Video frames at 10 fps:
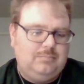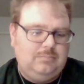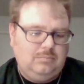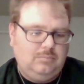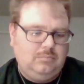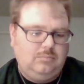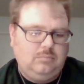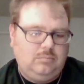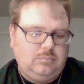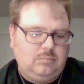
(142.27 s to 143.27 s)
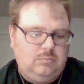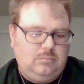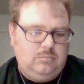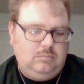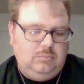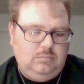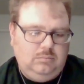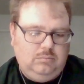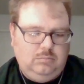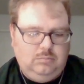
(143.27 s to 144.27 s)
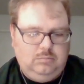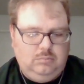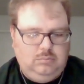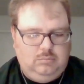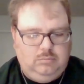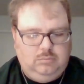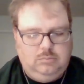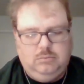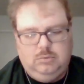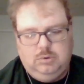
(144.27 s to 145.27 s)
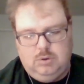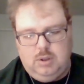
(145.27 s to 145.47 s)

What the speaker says: (no one is talking)